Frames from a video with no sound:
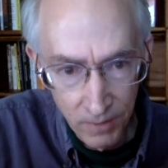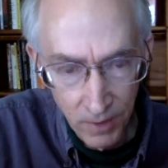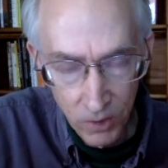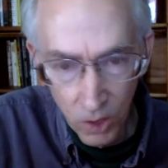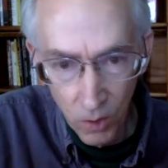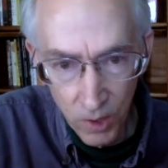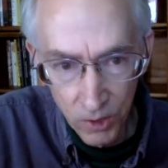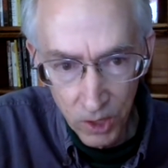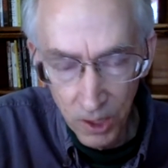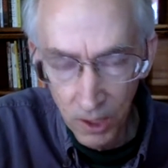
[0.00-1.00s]
And so
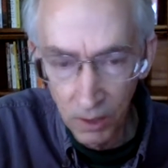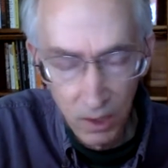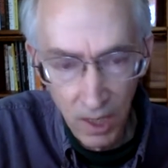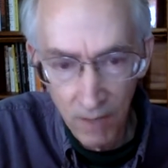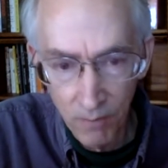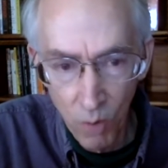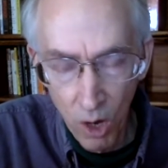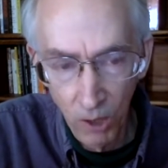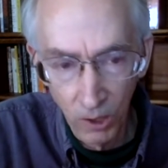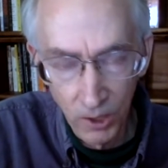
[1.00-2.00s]
there's real kind of
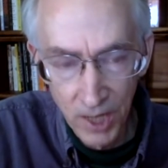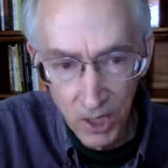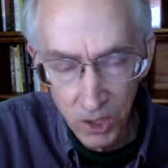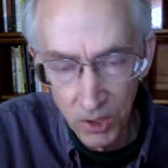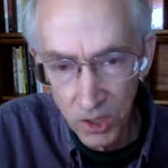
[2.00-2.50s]
moral tensions